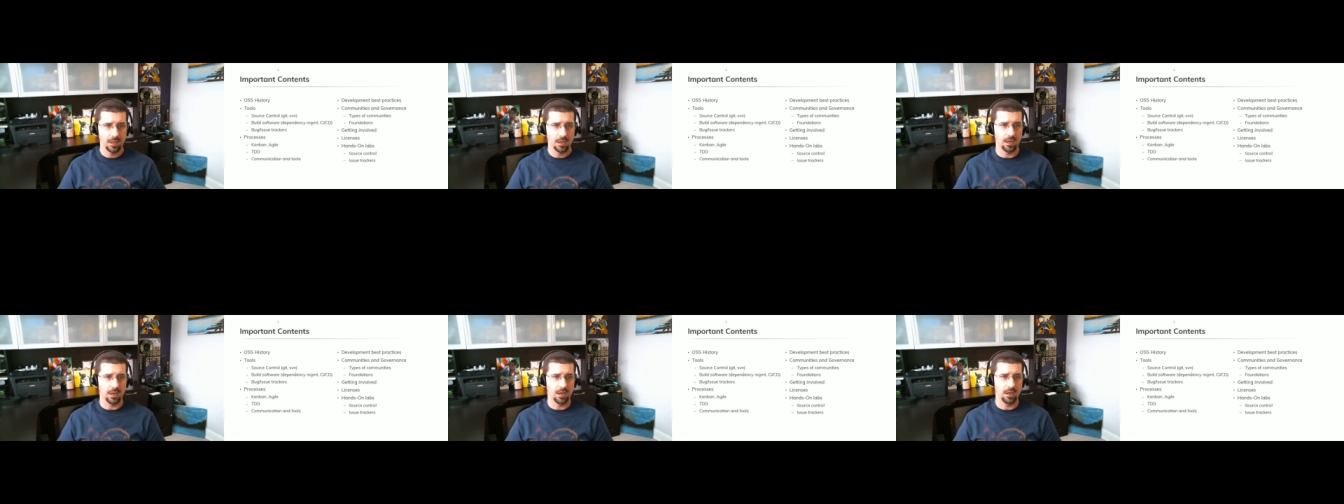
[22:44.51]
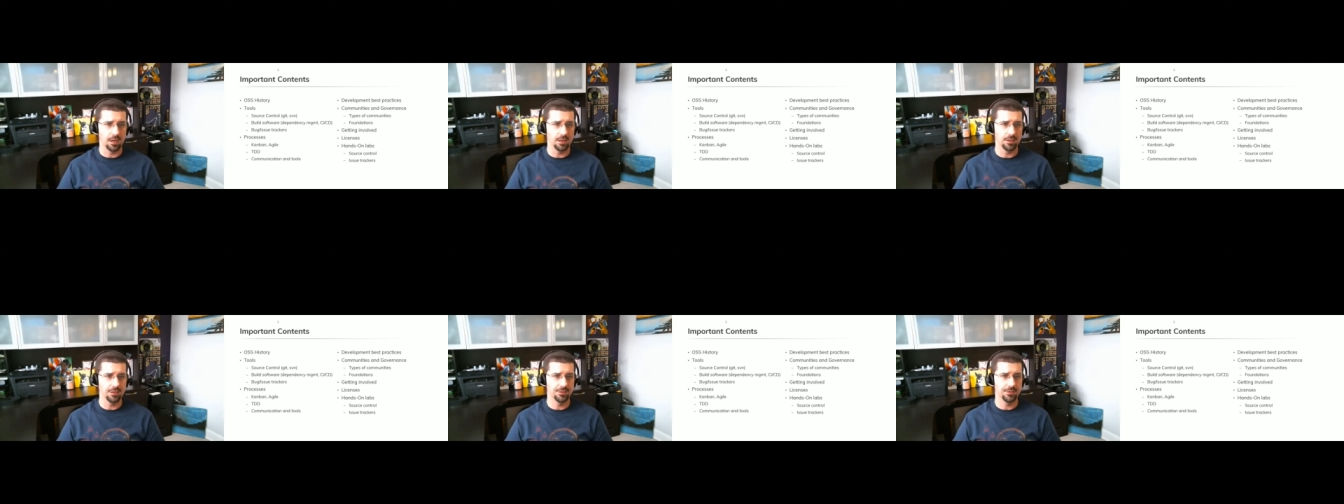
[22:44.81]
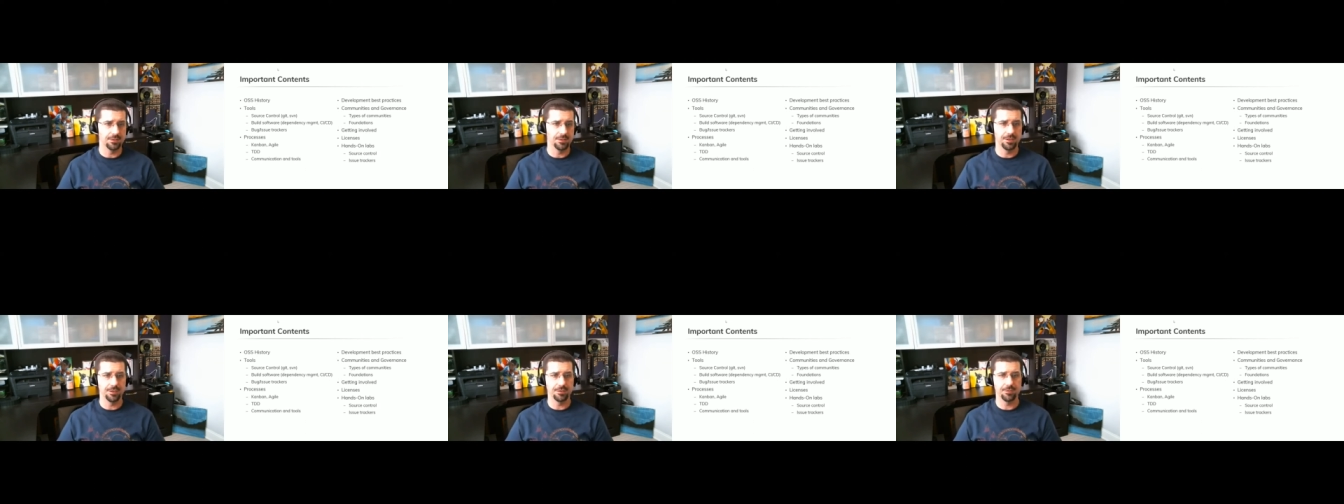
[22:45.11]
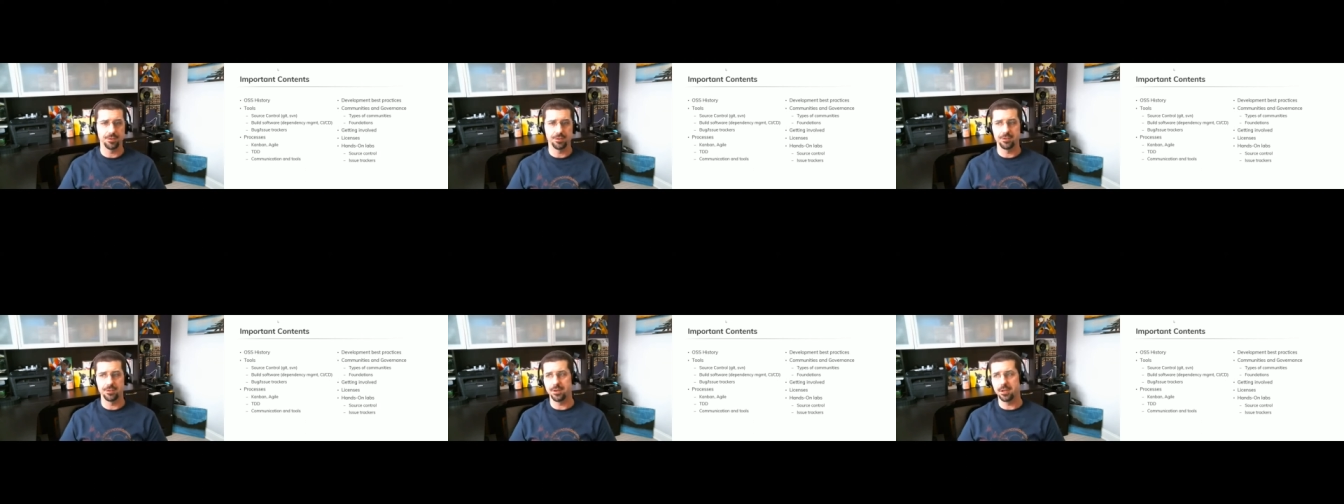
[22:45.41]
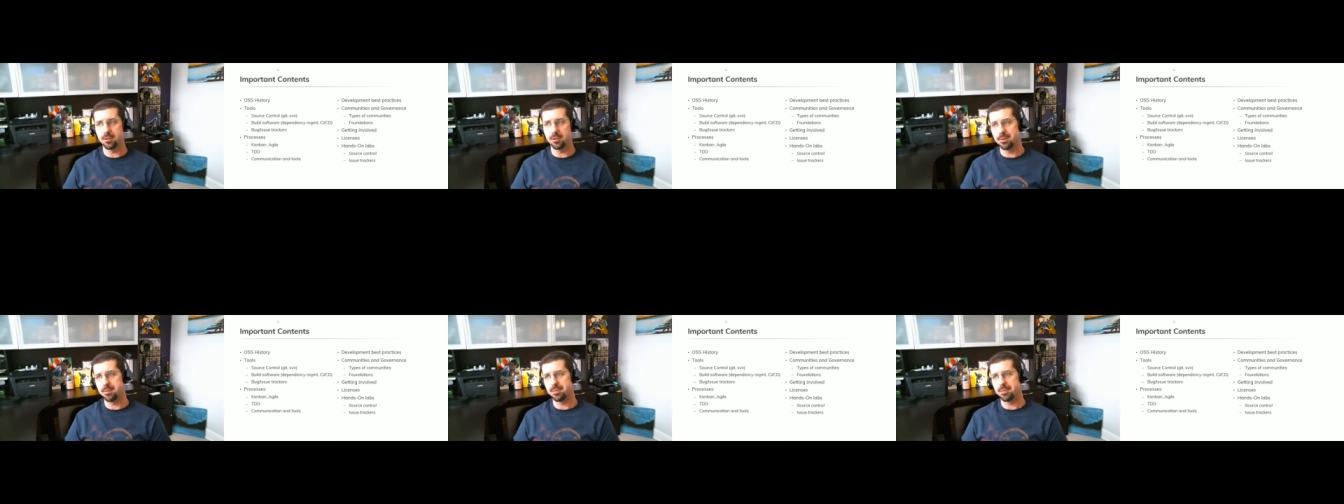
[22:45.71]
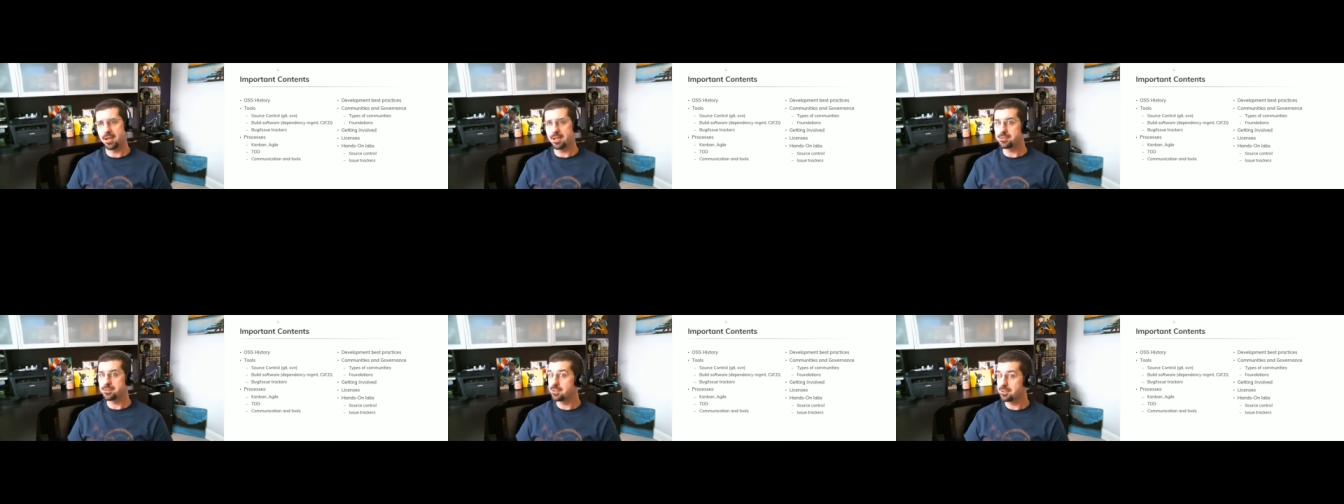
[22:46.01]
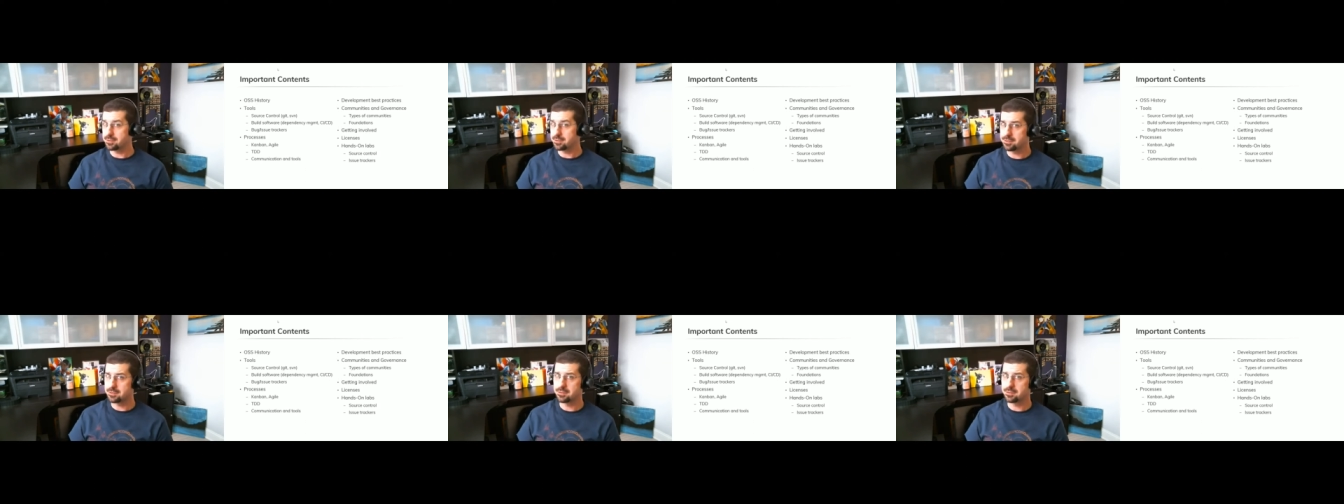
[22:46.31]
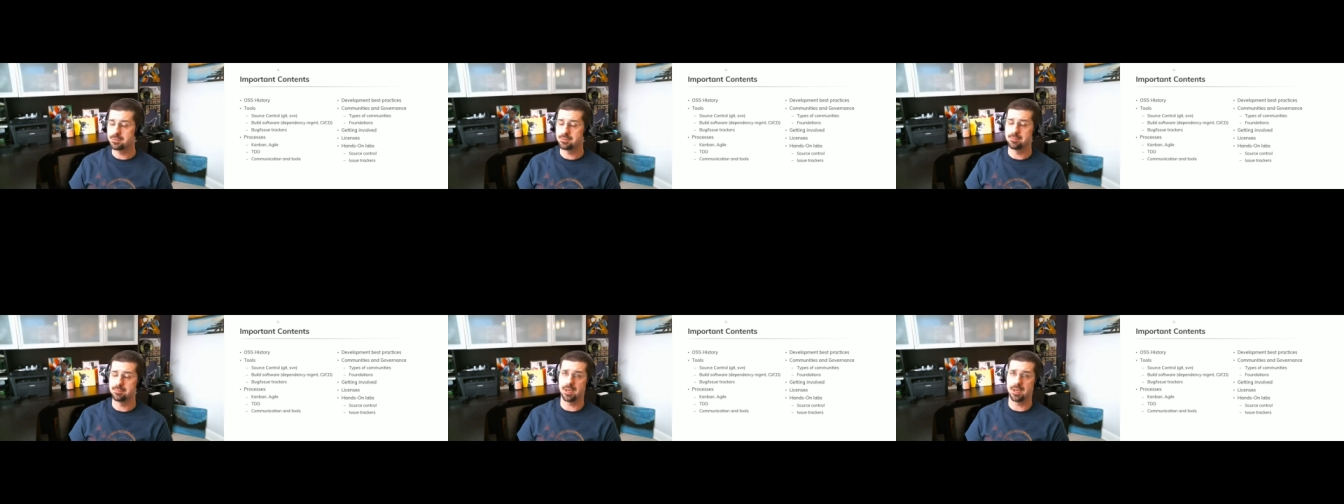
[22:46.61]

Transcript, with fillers: uh, the different development processes